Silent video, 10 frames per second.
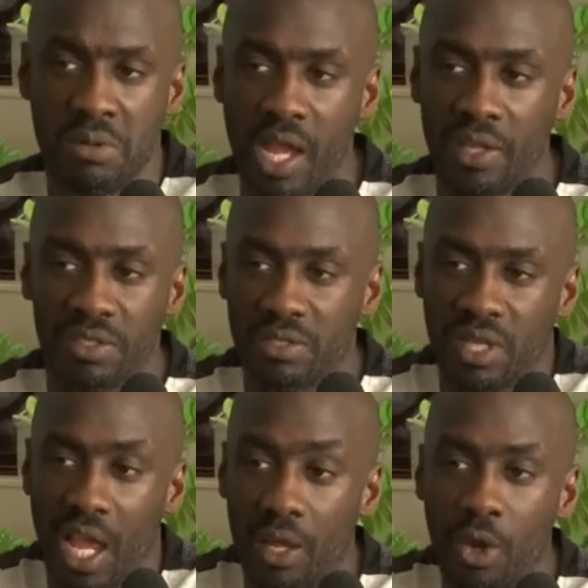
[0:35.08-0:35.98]
And
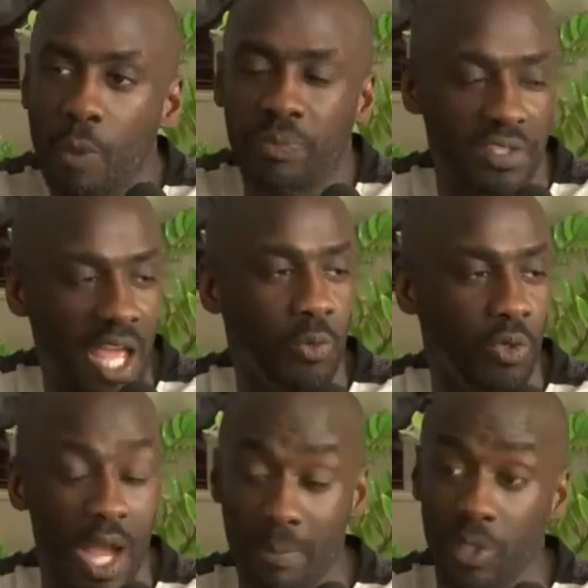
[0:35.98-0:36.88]
I hope the time
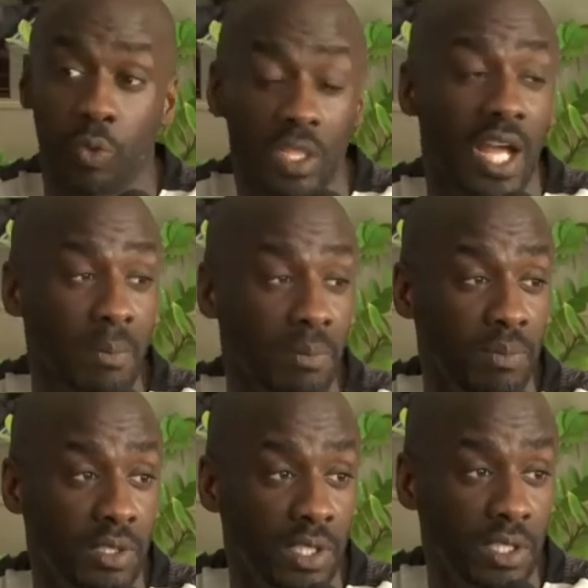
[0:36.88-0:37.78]
will come. It will come.
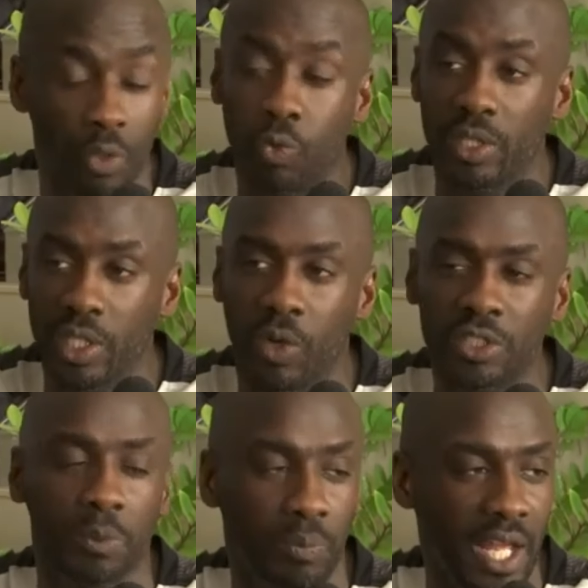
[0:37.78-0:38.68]
He, he
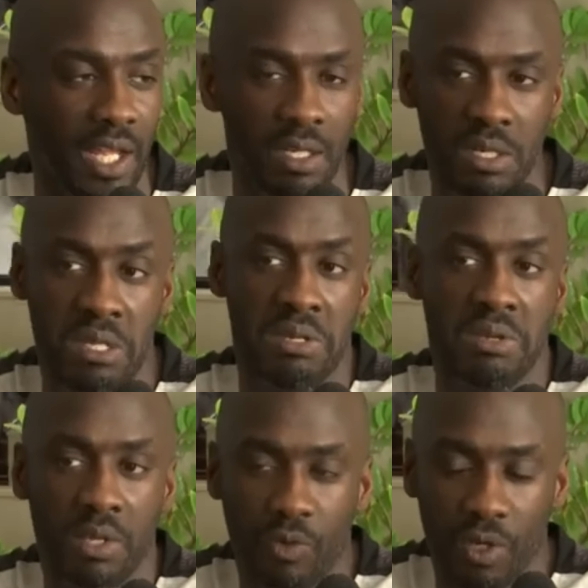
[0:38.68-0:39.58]
wants to play
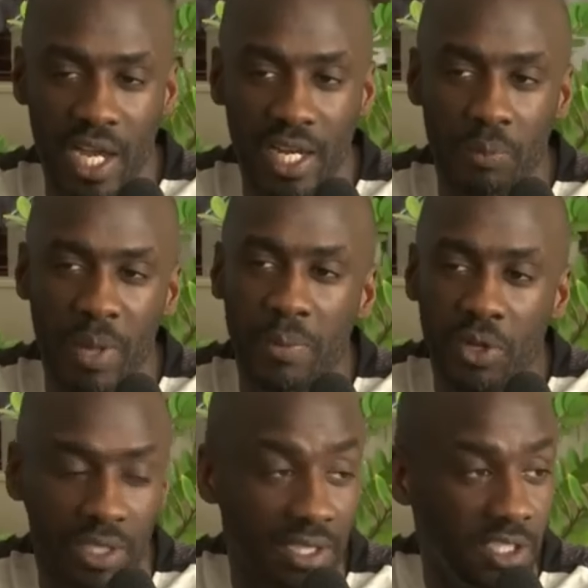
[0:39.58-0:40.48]
for Ghana, maybe
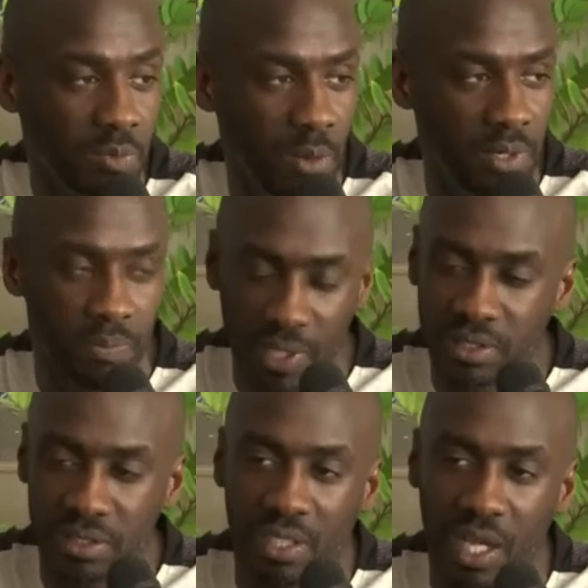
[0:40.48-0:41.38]
not at this moment, but
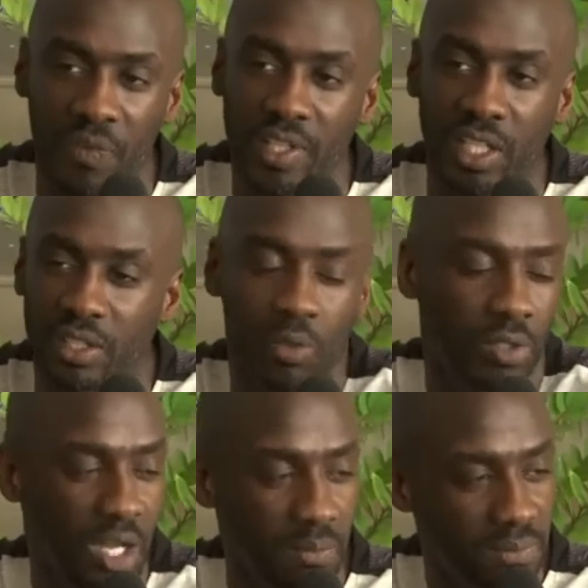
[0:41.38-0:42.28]
I think the day
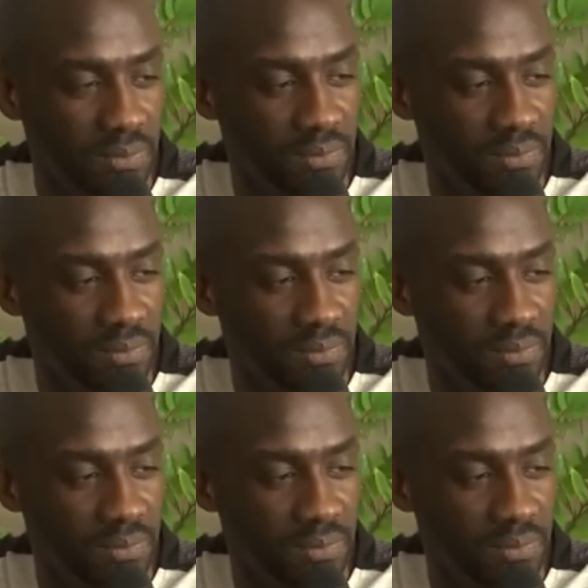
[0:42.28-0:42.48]
will come.